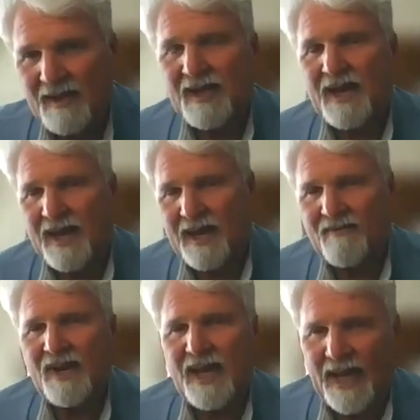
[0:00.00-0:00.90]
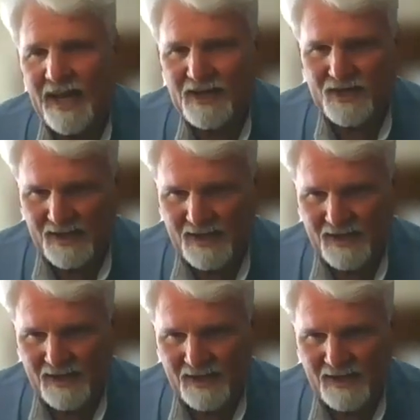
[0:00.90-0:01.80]
that every agent
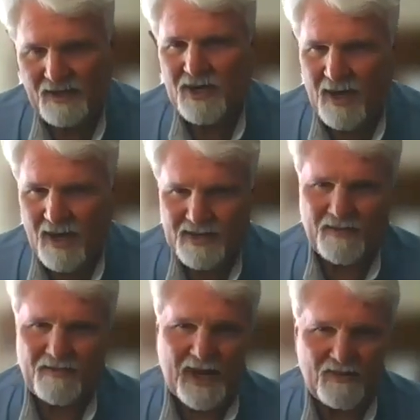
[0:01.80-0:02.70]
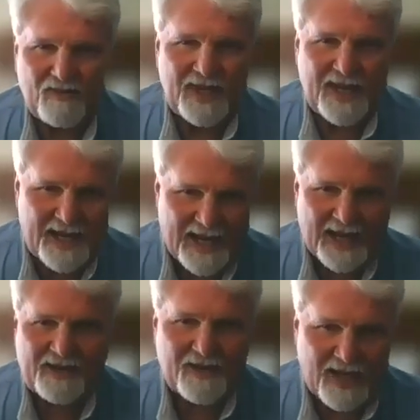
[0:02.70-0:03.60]
talks about when they
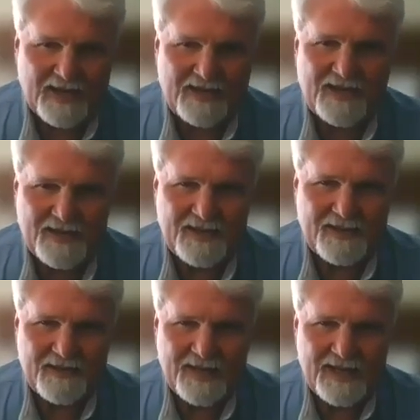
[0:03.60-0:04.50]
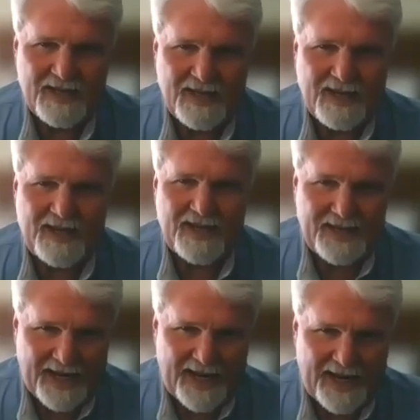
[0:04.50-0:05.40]
got their license. The
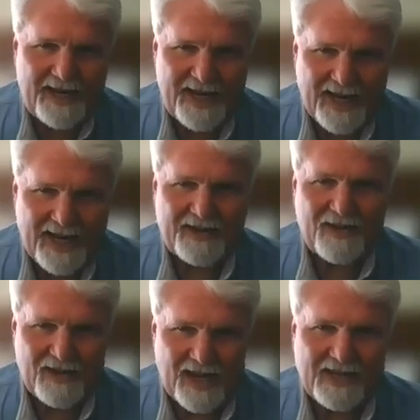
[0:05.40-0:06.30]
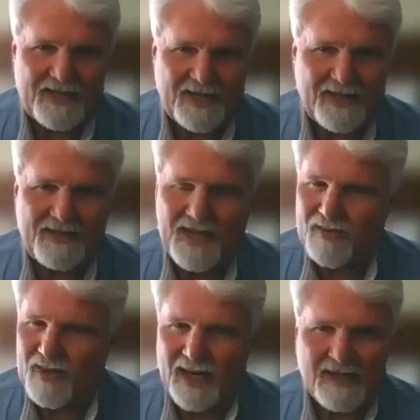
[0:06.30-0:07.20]
day they got their license, they
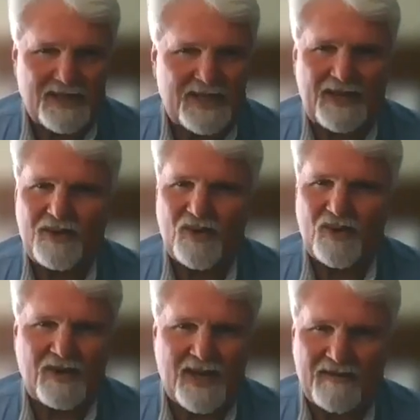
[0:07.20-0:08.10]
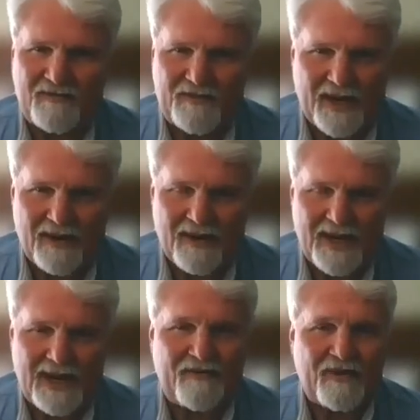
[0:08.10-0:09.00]
were going to set the world on
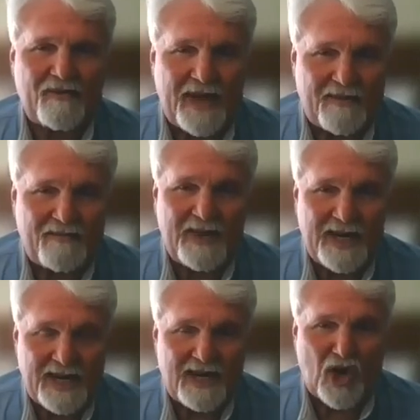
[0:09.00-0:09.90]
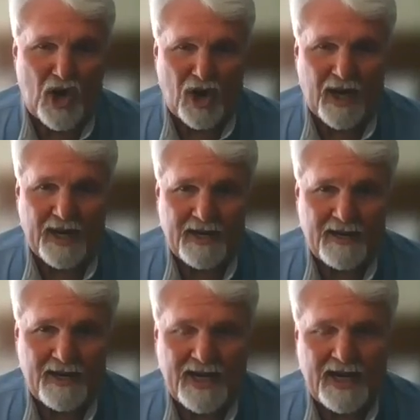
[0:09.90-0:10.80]
fire. And from that minute on,
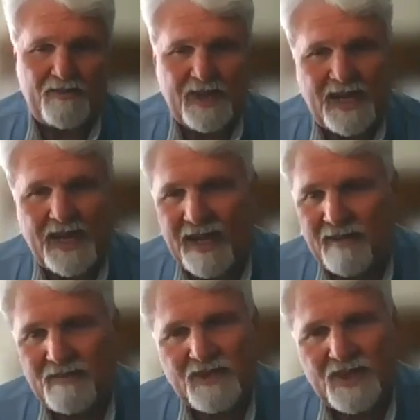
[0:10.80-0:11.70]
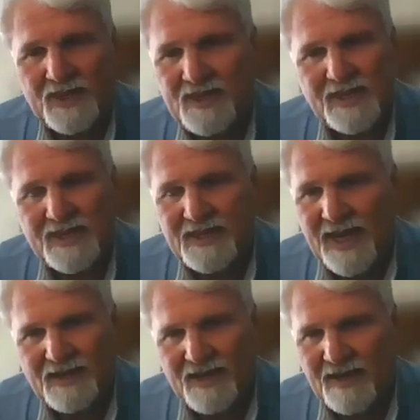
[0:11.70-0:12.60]
it became just a
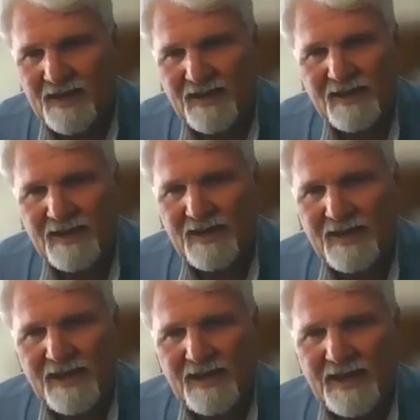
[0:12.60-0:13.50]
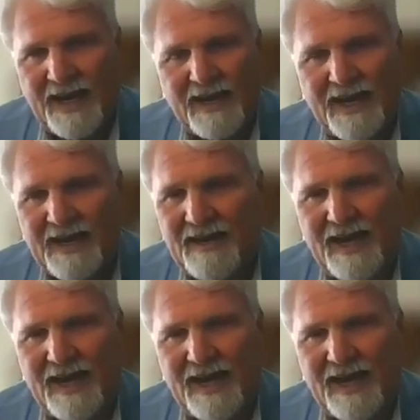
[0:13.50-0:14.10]
disaster. And